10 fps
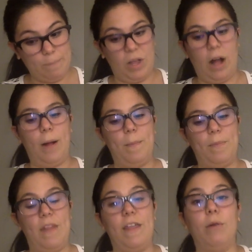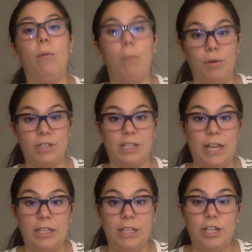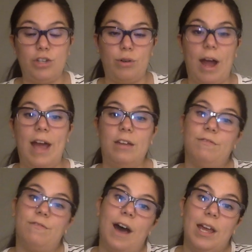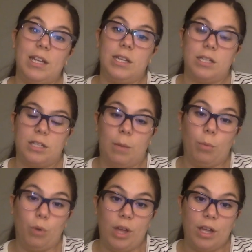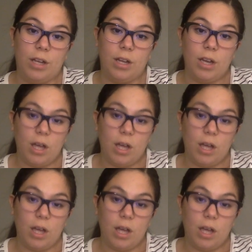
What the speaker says: and they will most likely try and find someone